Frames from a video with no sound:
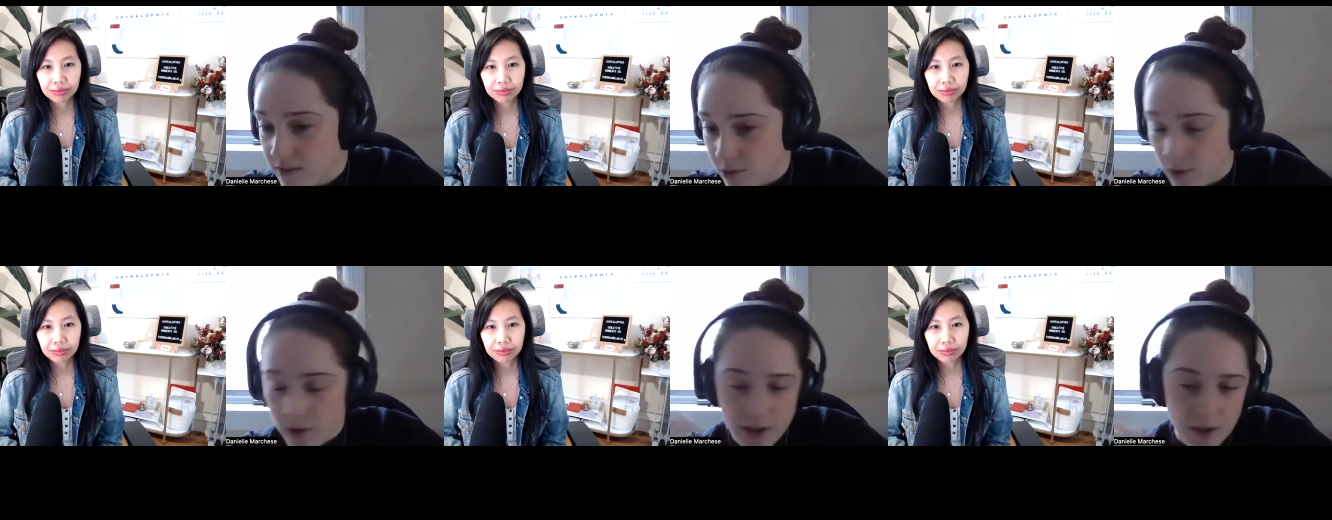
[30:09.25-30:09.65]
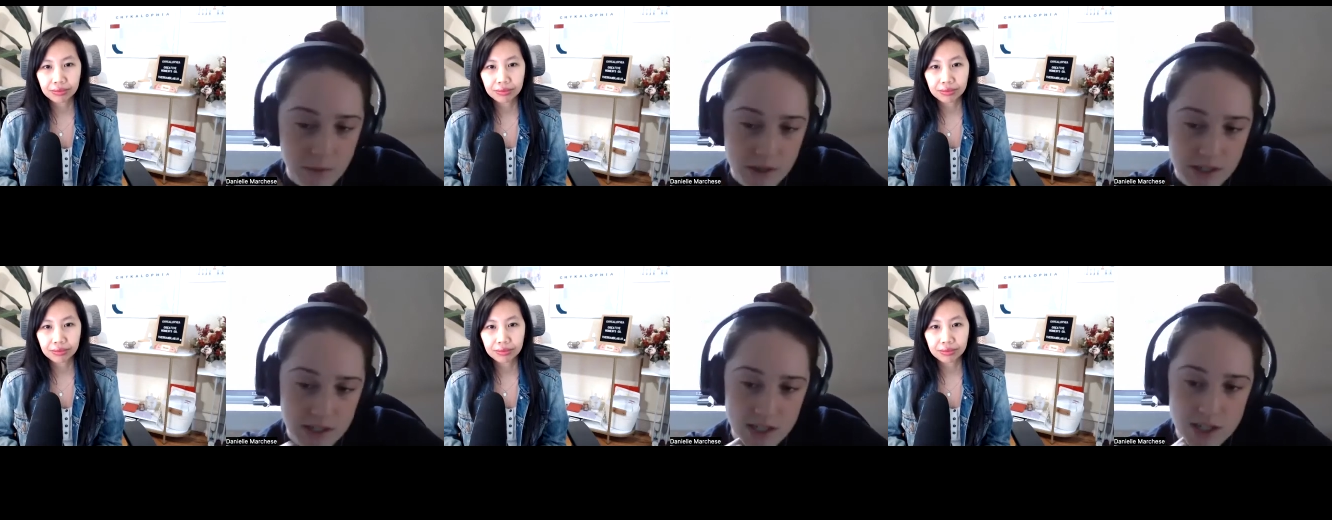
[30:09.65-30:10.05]
Speaker 1: or your
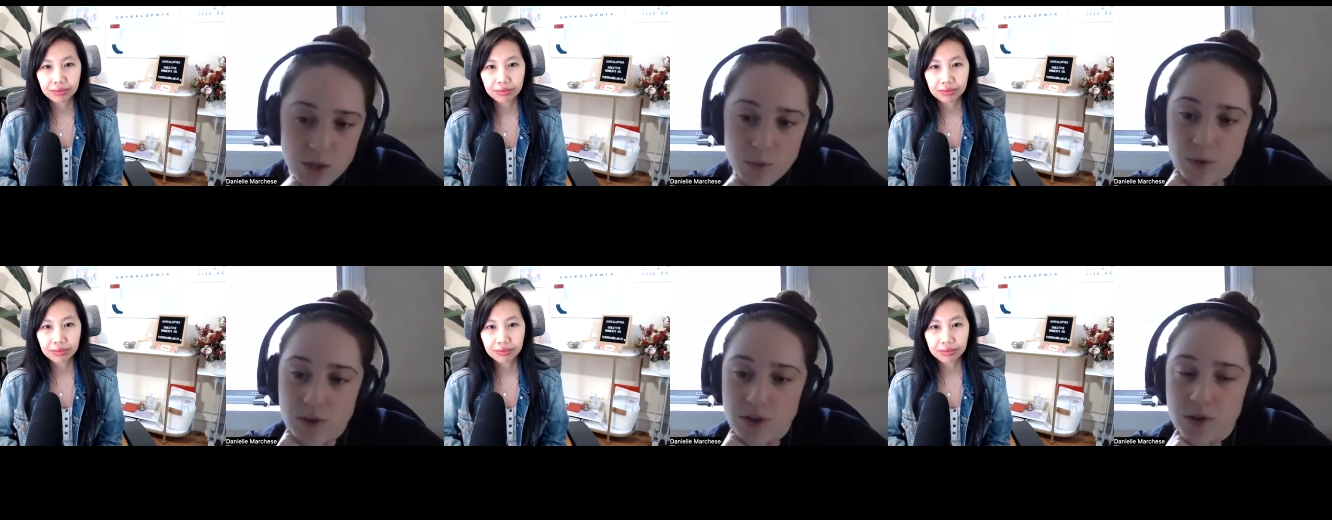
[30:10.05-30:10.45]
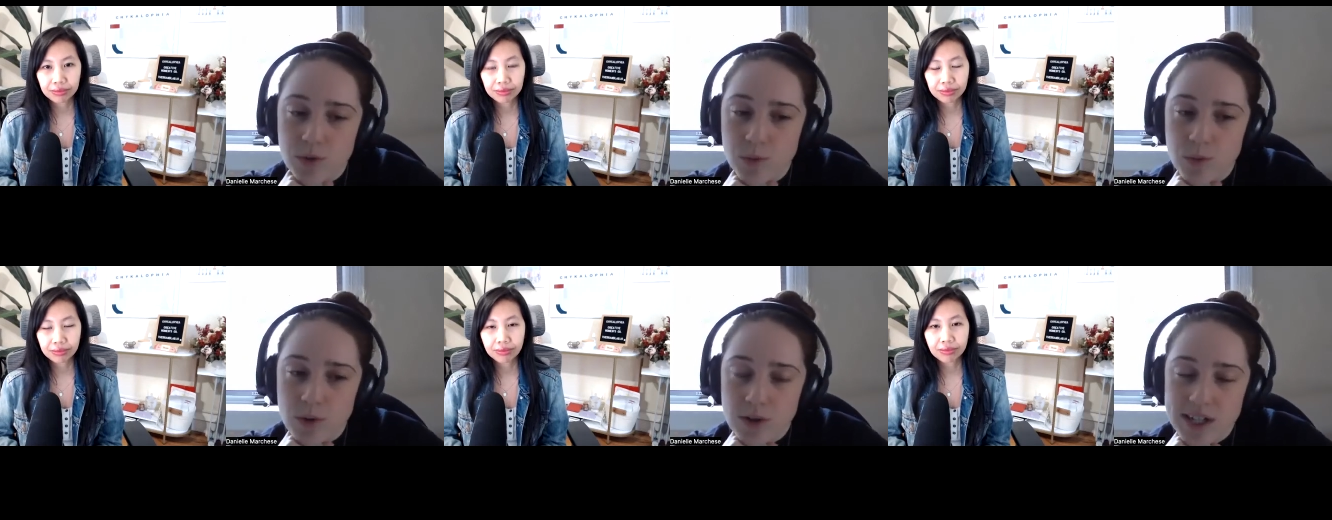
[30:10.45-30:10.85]
business where you
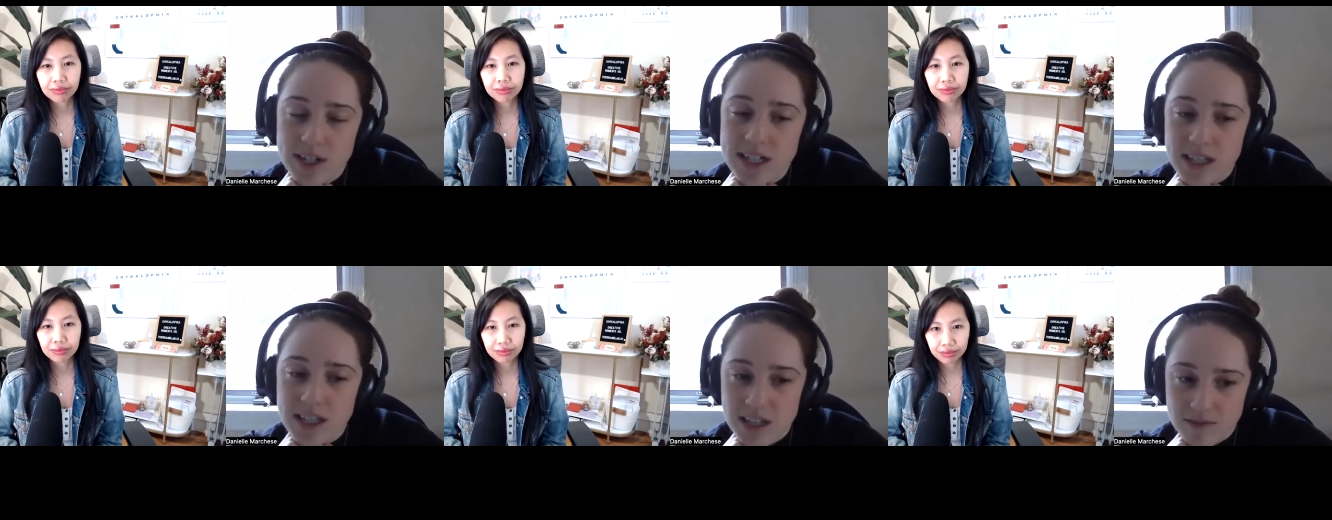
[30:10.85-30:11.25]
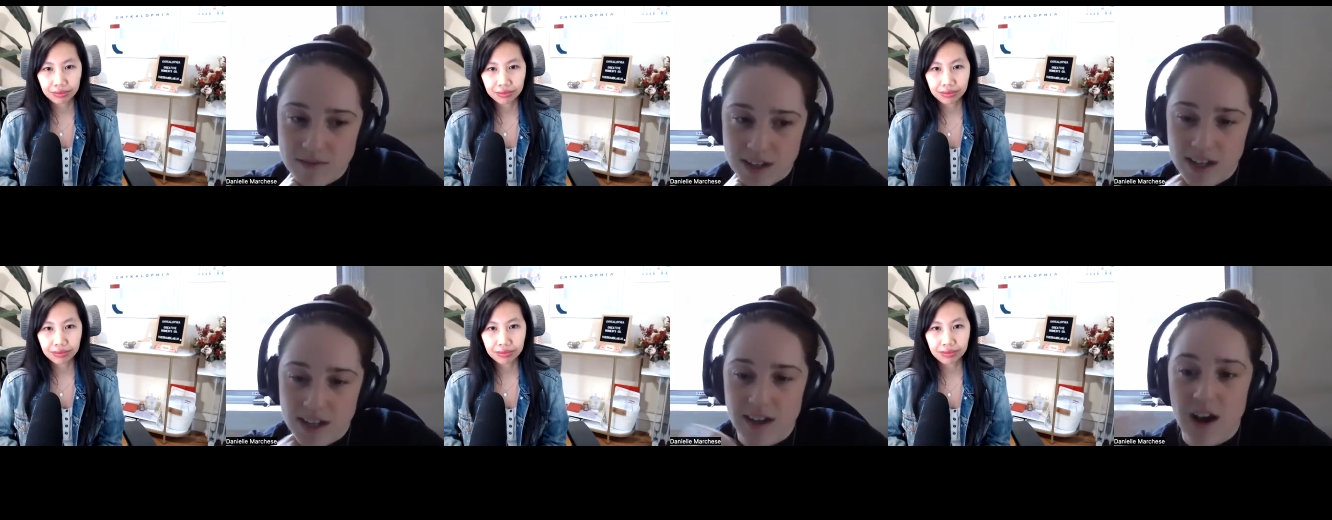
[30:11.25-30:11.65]
weren't
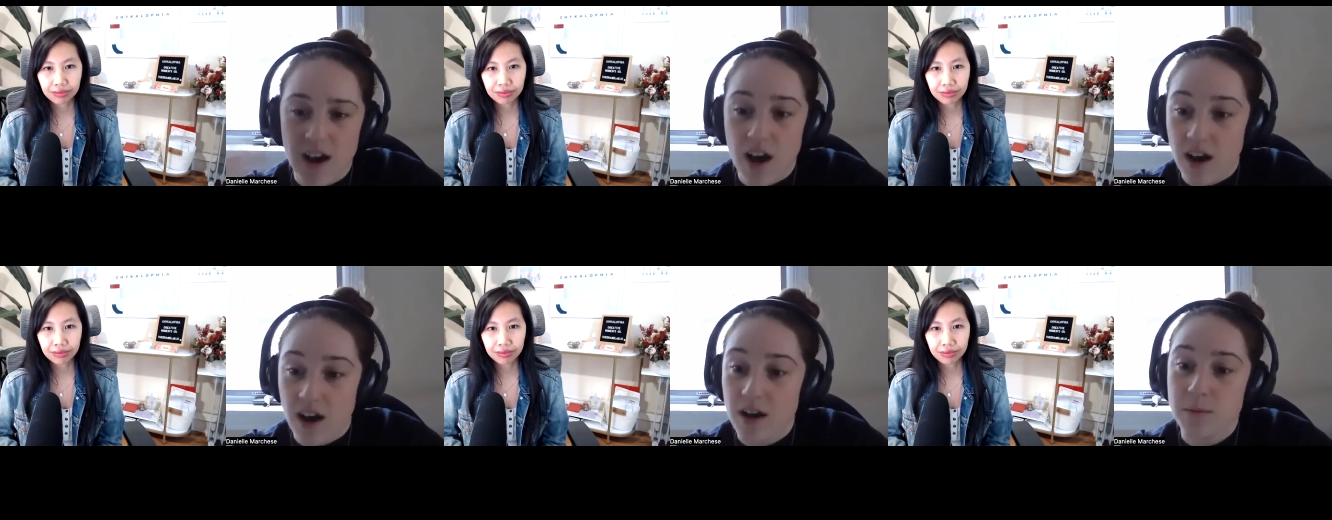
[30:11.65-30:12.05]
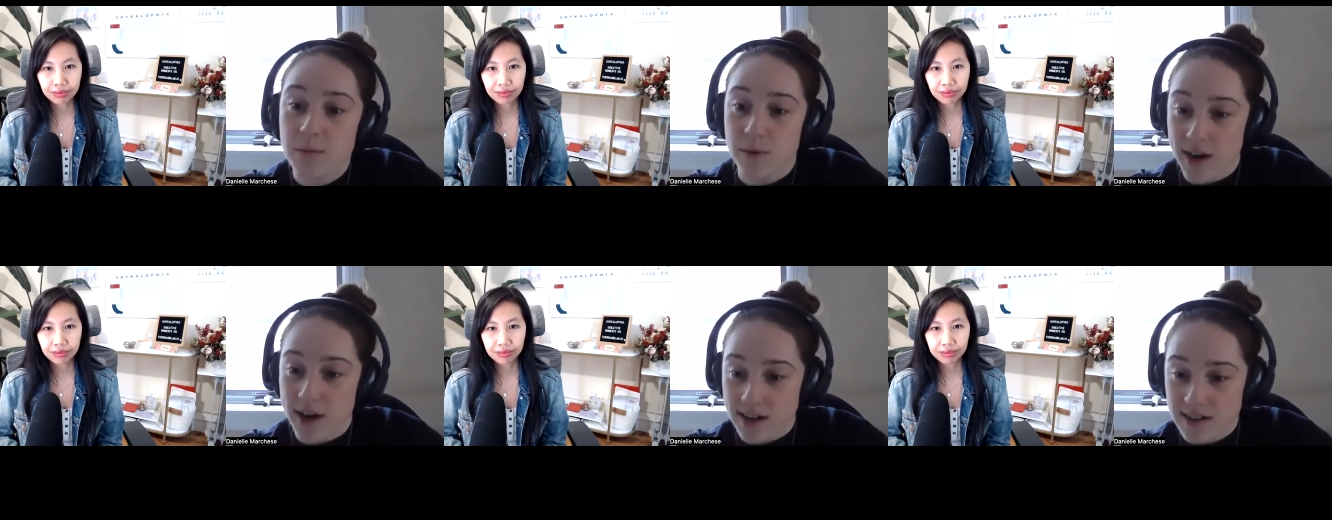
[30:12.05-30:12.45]
living on
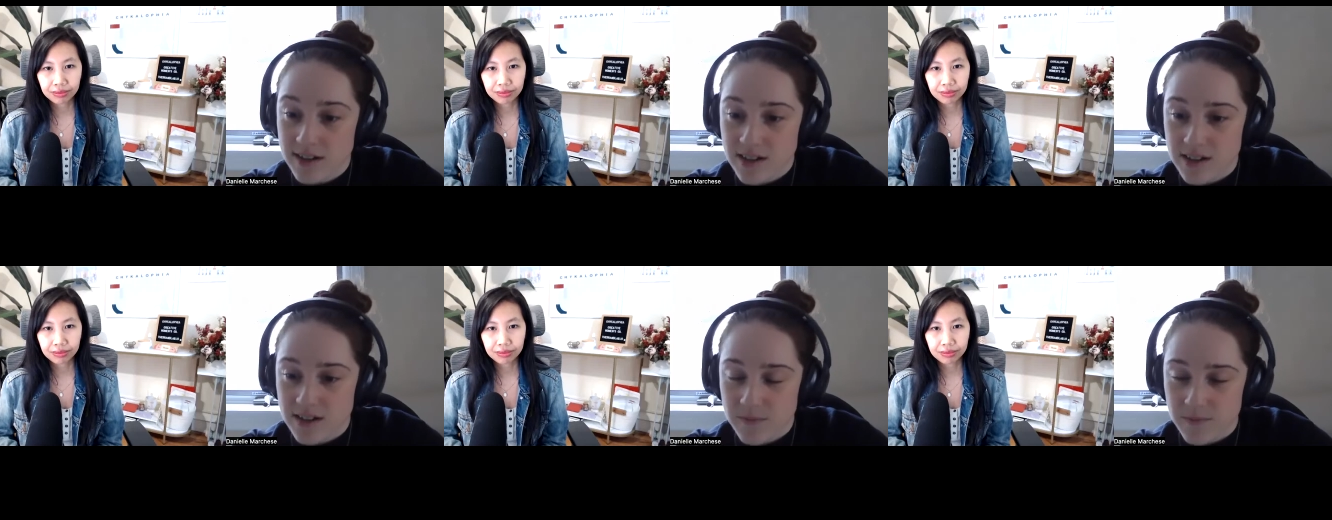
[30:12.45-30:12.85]
brand